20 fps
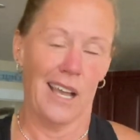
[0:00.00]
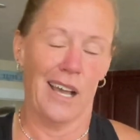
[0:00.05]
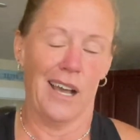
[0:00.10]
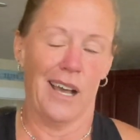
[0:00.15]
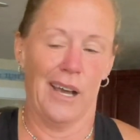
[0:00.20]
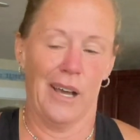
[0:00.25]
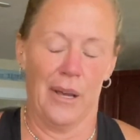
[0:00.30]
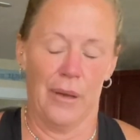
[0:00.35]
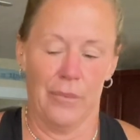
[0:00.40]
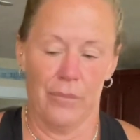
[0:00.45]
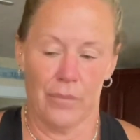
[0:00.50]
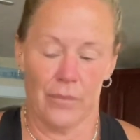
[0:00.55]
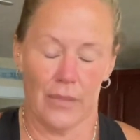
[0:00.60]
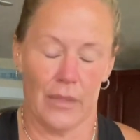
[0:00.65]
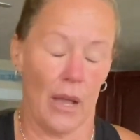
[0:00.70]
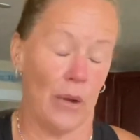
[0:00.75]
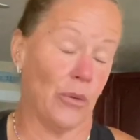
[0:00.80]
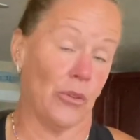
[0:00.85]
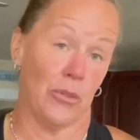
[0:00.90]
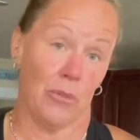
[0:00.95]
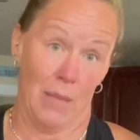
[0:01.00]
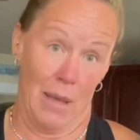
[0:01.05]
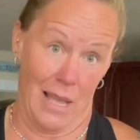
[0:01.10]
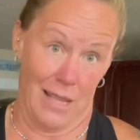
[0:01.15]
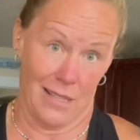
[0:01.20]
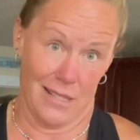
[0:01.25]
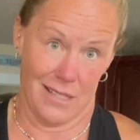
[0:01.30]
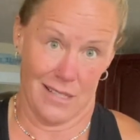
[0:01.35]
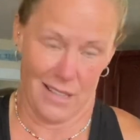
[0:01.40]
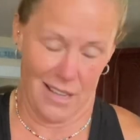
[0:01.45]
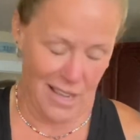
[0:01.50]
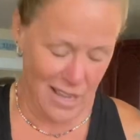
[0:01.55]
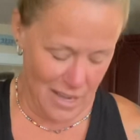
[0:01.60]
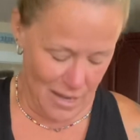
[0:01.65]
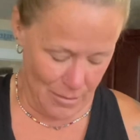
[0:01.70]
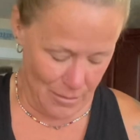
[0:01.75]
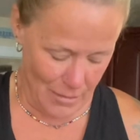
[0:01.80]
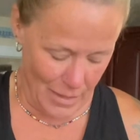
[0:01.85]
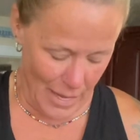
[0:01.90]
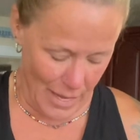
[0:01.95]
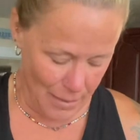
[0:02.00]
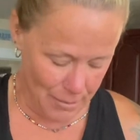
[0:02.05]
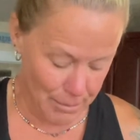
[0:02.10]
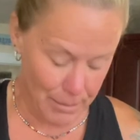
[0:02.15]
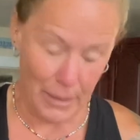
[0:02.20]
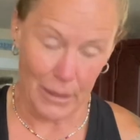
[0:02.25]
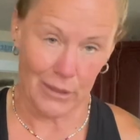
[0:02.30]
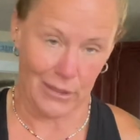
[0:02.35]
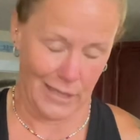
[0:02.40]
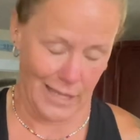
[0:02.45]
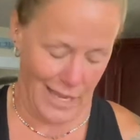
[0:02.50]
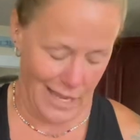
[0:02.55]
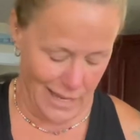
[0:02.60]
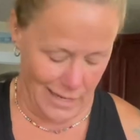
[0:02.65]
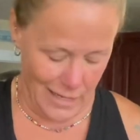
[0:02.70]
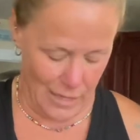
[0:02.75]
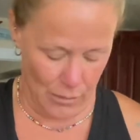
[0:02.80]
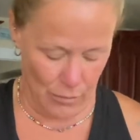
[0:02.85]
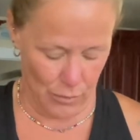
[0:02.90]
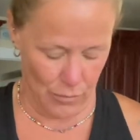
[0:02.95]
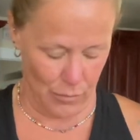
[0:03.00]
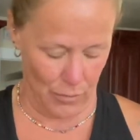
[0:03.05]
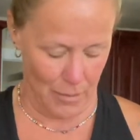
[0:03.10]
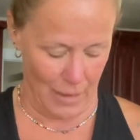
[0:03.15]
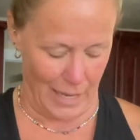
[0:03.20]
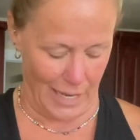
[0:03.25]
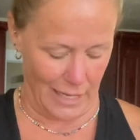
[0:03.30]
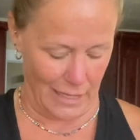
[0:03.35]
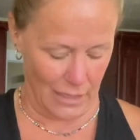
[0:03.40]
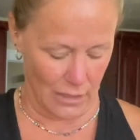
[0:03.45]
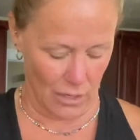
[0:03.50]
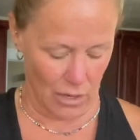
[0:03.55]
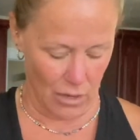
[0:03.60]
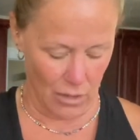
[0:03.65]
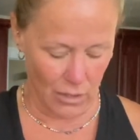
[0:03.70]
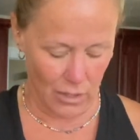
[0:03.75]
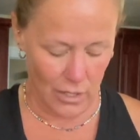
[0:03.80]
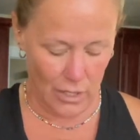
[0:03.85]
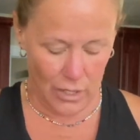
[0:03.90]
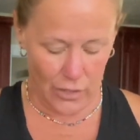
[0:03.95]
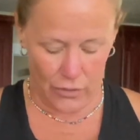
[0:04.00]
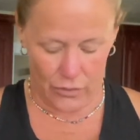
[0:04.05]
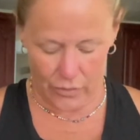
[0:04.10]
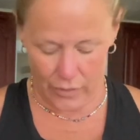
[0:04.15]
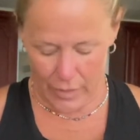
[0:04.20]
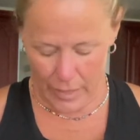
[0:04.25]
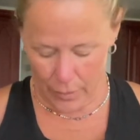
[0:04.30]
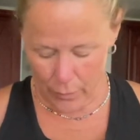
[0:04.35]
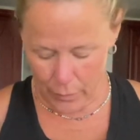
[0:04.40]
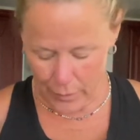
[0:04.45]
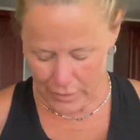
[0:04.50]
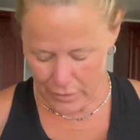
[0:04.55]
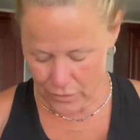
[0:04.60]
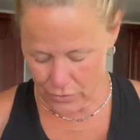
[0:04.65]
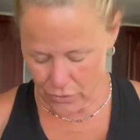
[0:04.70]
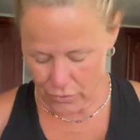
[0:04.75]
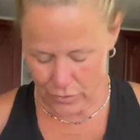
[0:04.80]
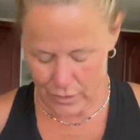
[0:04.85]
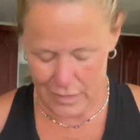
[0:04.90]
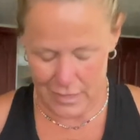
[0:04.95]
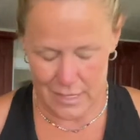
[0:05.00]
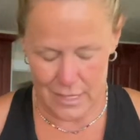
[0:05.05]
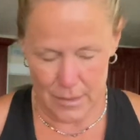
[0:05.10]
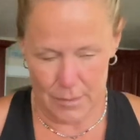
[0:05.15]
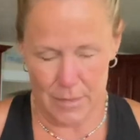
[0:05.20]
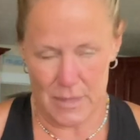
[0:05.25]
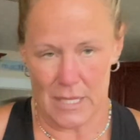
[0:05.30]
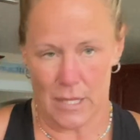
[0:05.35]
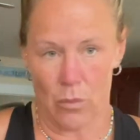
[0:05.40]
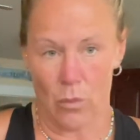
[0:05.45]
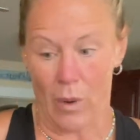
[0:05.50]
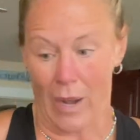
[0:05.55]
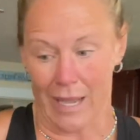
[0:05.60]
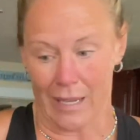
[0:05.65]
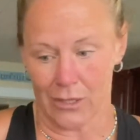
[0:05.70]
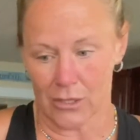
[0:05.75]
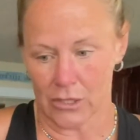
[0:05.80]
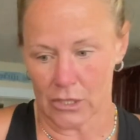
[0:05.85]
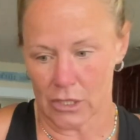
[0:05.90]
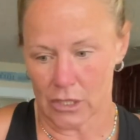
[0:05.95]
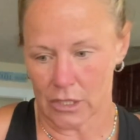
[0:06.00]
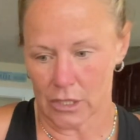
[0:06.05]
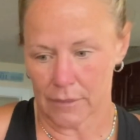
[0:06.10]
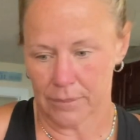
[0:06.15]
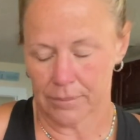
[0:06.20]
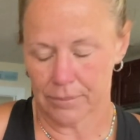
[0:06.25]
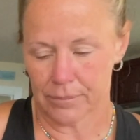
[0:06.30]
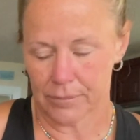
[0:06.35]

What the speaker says: That was a mess. I barely had any room for my hand at all. So then I went to this Sipsy Wilder,